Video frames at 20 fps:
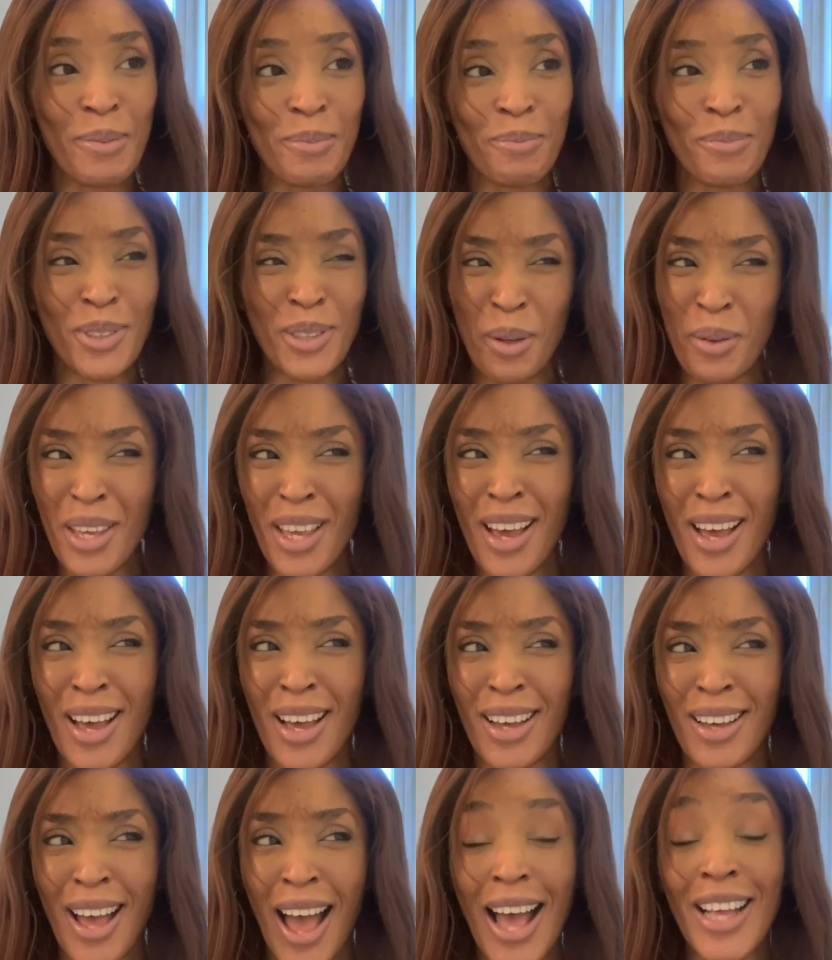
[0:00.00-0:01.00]
So
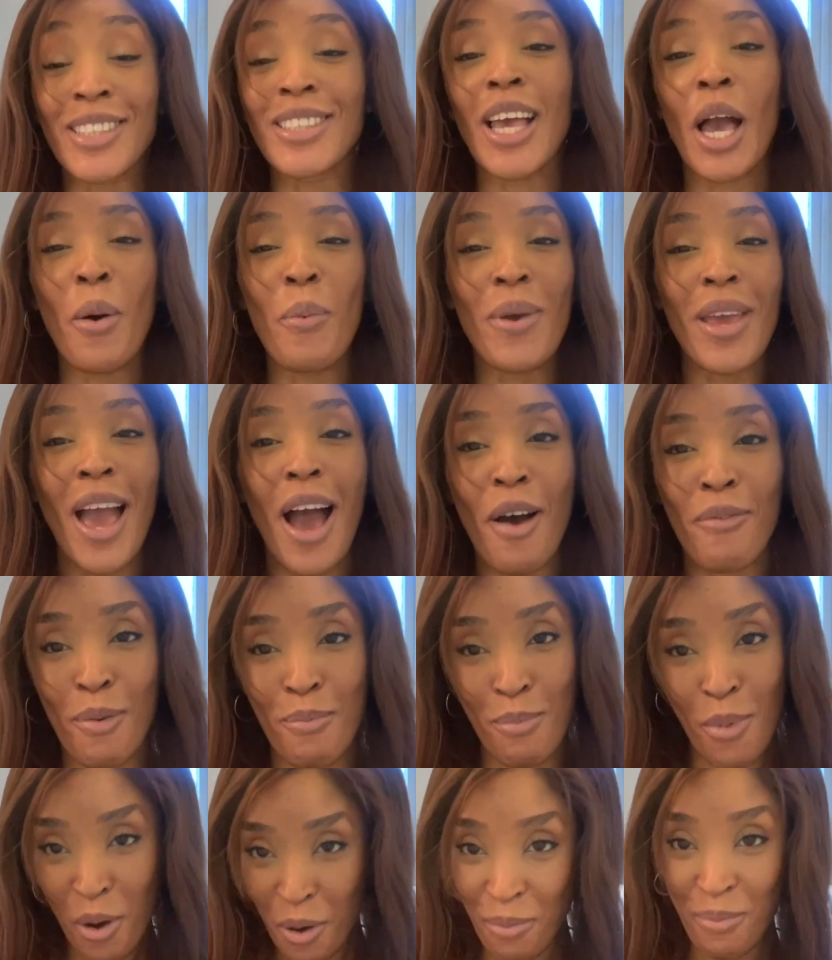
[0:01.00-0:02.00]
yeah, and can we have a
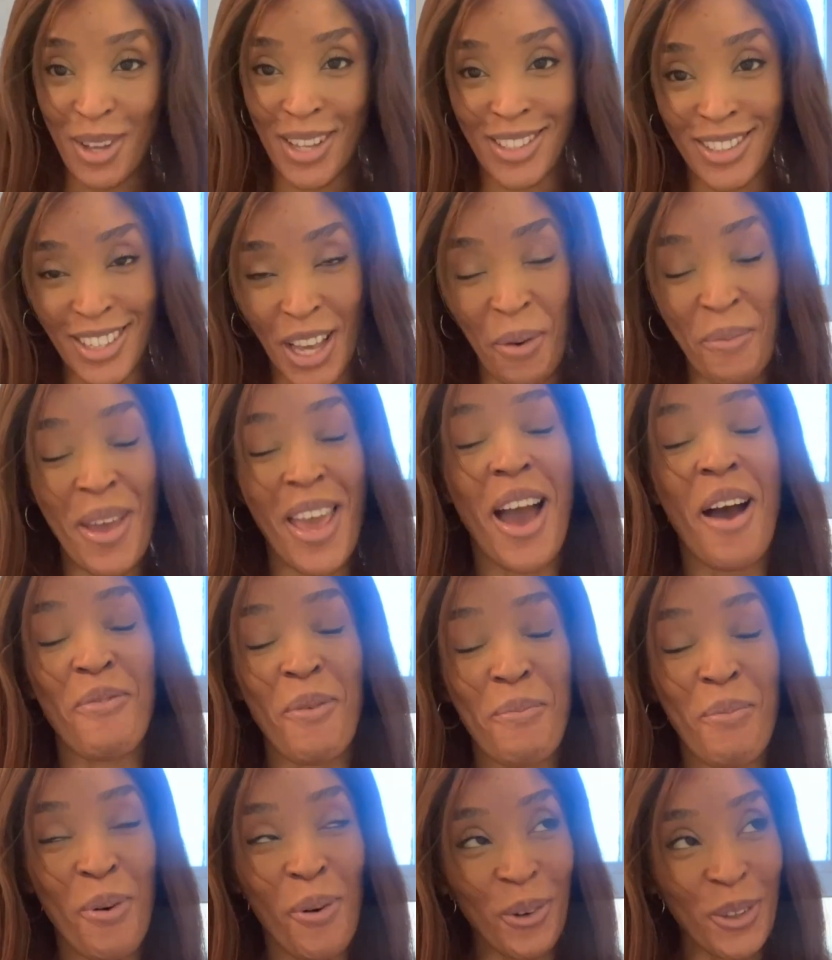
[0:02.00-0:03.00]
moment, can we have a
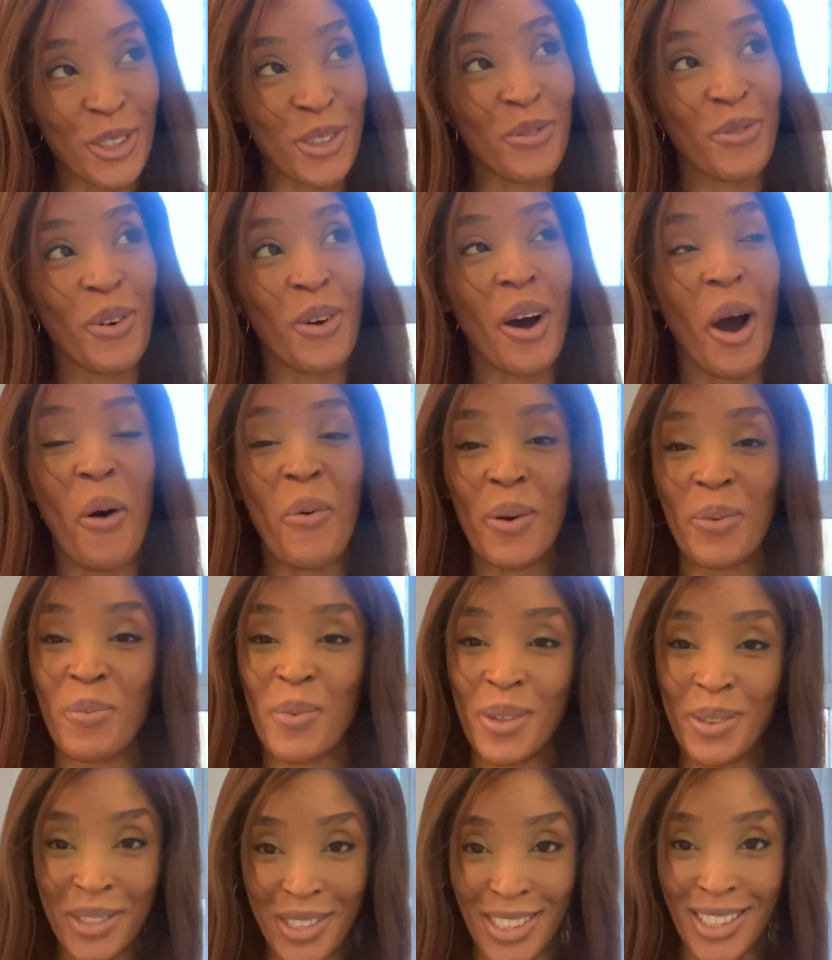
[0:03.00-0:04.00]
pause for Owen
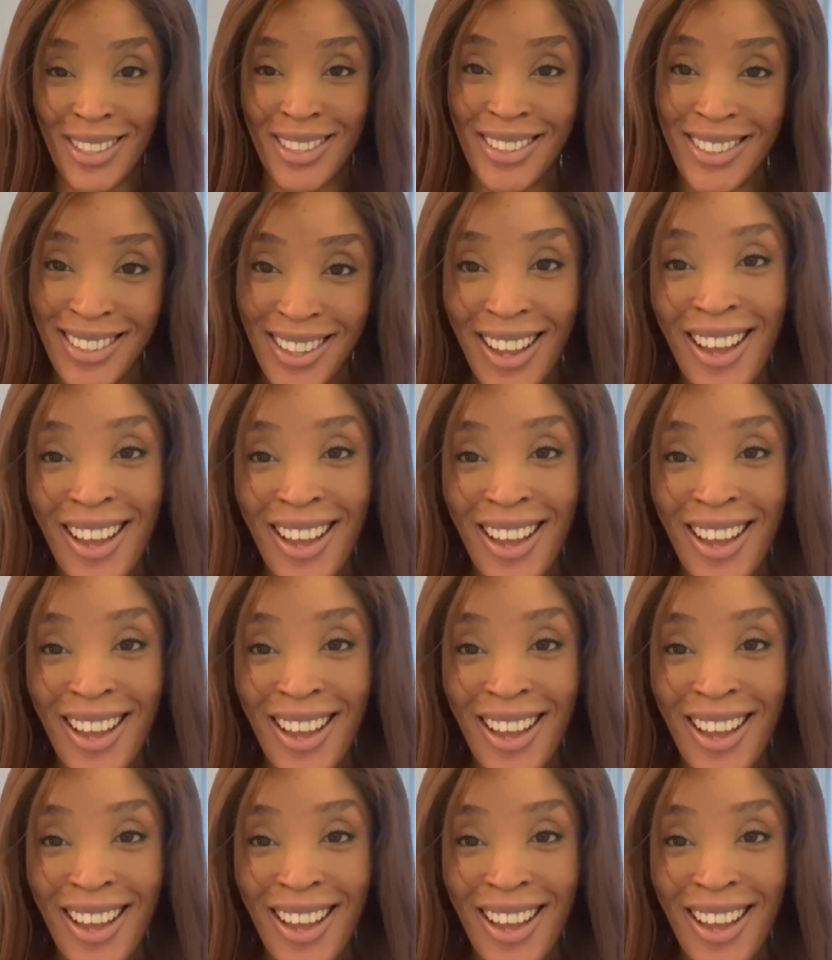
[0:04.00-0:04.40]
Wilson?